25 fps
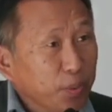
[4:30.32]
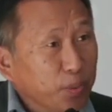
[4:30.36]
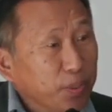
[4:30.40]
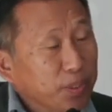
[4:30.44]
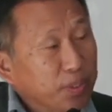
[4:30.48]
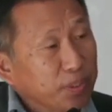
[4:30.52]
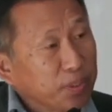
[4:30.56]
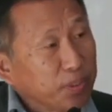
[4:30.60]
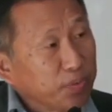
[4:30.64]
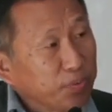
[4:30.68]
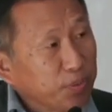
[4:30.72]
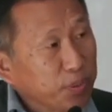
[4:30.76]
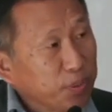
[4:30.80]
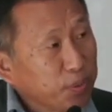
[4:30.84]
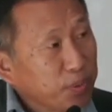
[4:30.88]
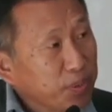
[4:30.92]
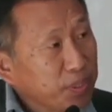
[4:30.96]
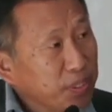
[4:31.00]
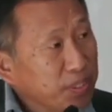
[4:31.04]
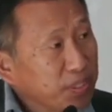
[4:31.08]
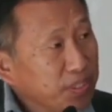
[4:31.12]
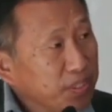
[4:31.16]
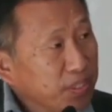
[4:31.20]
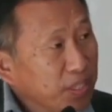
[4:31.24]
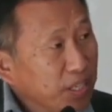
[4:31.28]
With these few
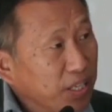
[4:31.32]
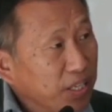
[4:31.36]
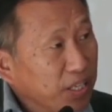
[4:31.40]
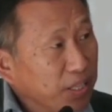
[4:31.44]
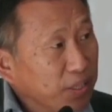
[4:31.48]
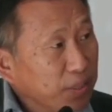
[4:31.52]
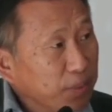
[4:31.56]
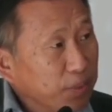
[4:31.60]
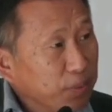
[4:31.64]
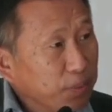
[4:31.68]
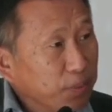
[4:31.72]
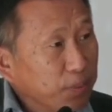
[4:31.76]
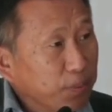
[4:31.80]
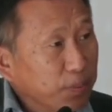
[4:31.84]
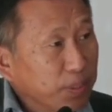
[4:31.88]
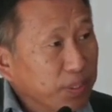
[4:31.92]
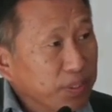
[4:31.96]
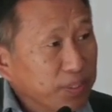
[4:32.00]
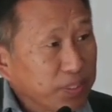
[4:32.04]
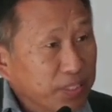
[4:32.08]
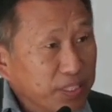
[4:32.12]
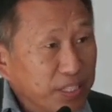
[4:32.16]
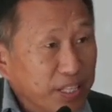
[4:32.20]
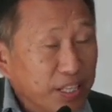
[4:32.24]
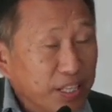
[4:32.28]
words, I will once